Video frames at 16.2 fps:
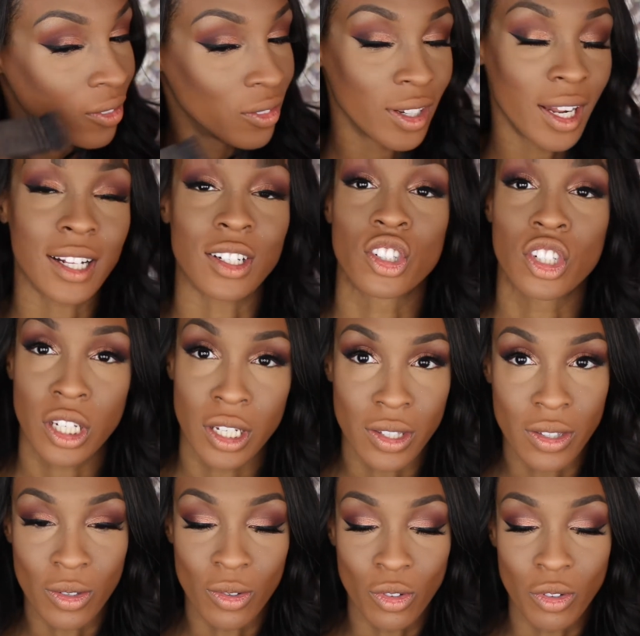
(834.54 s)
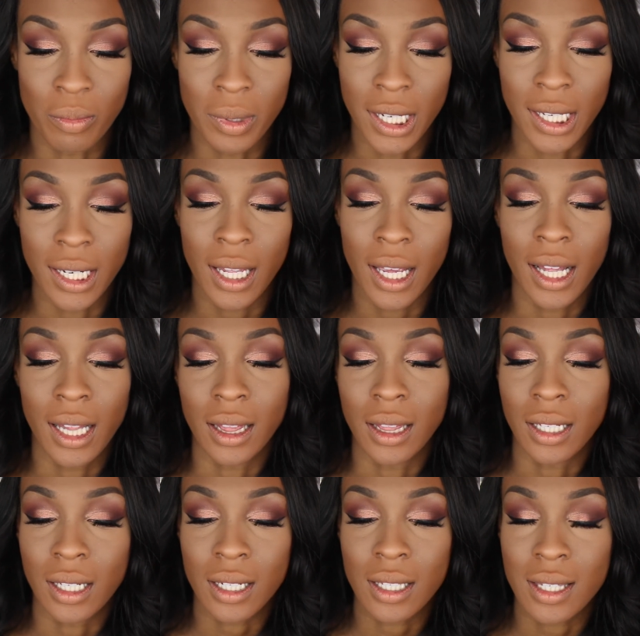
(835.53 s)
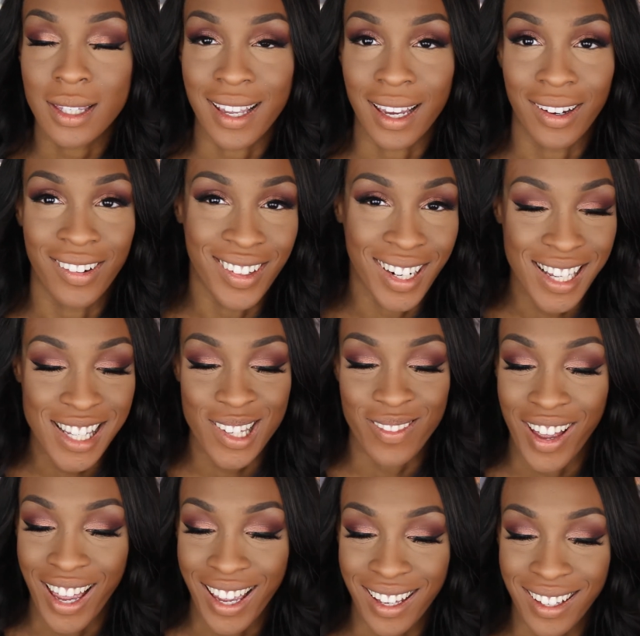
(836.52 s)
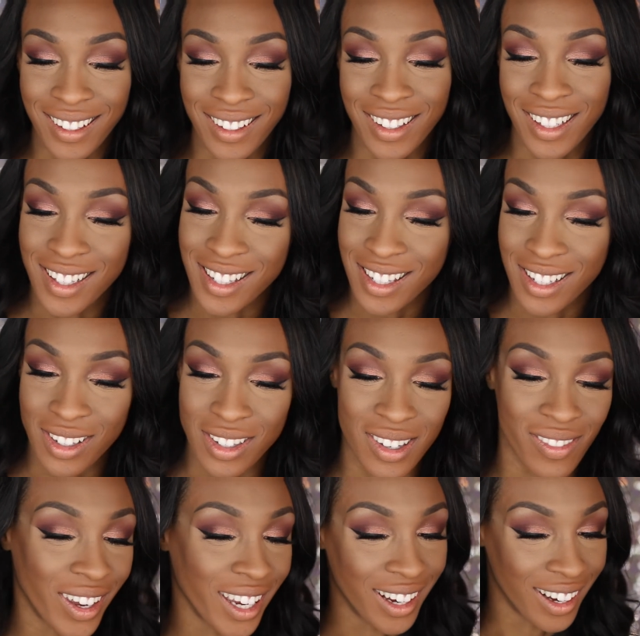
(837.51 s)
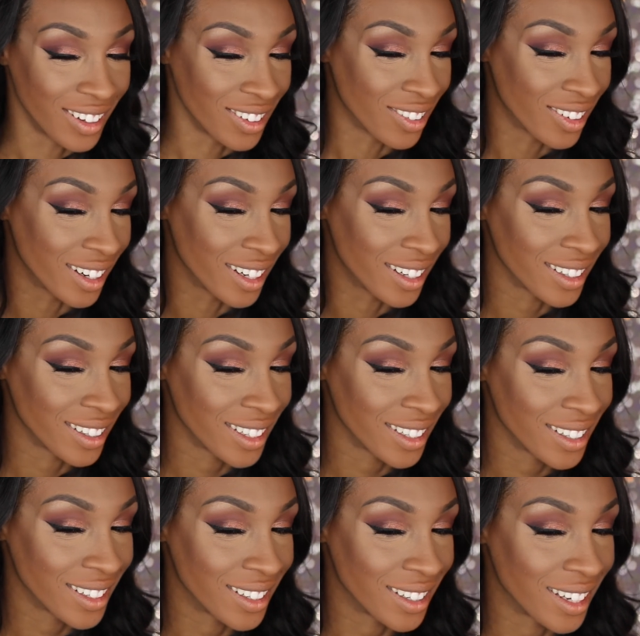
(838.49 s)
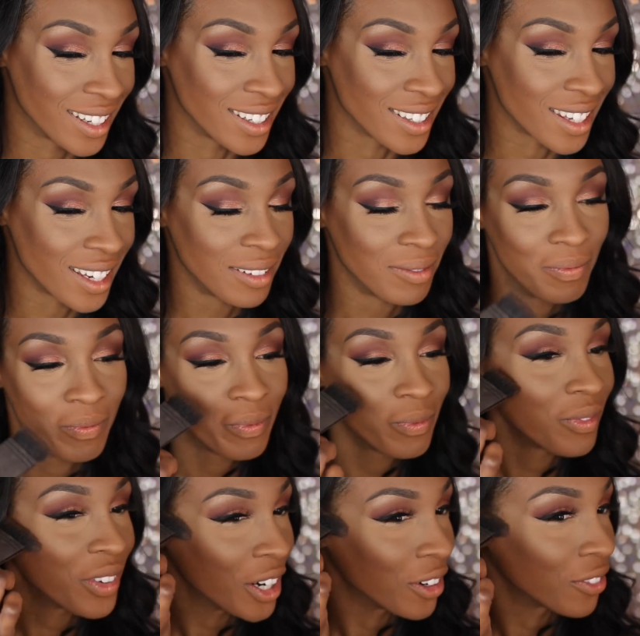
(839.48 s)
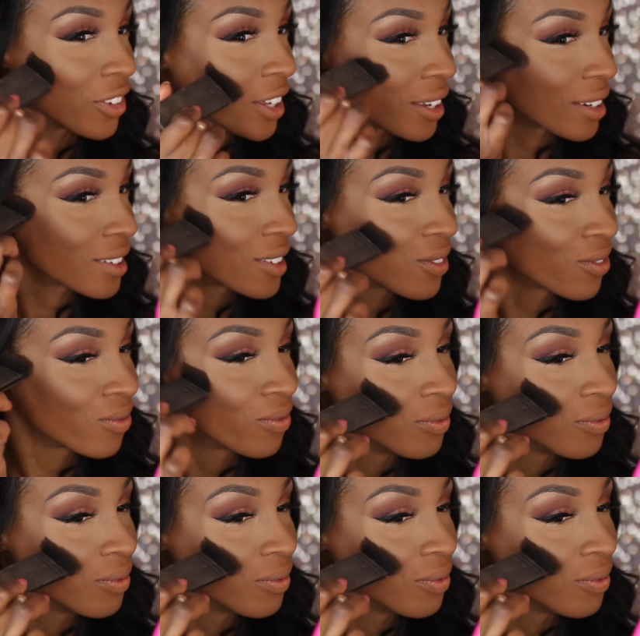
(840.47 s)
Not chiseled, but it looks like when I smile you can still see my contour. Can you see? Perfect.